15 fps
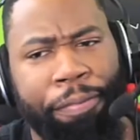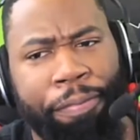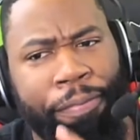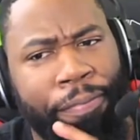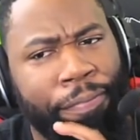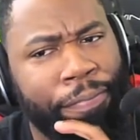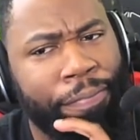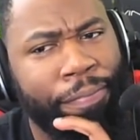
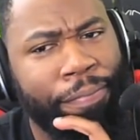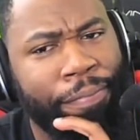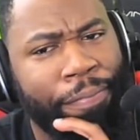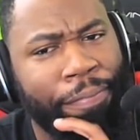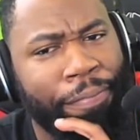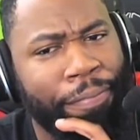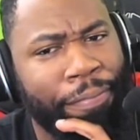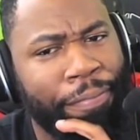
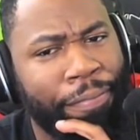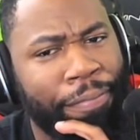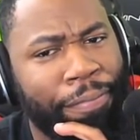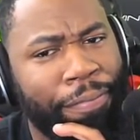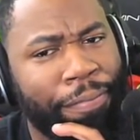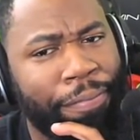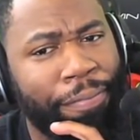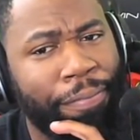
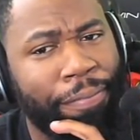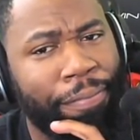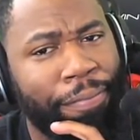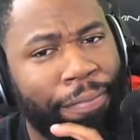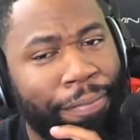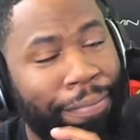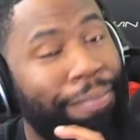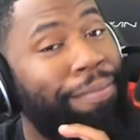
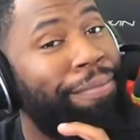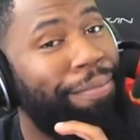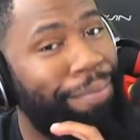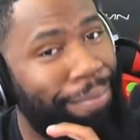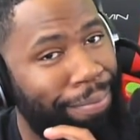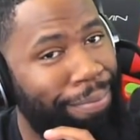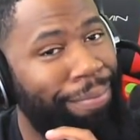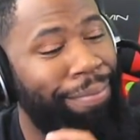
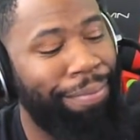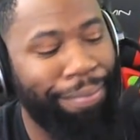No one is speaking in this clip.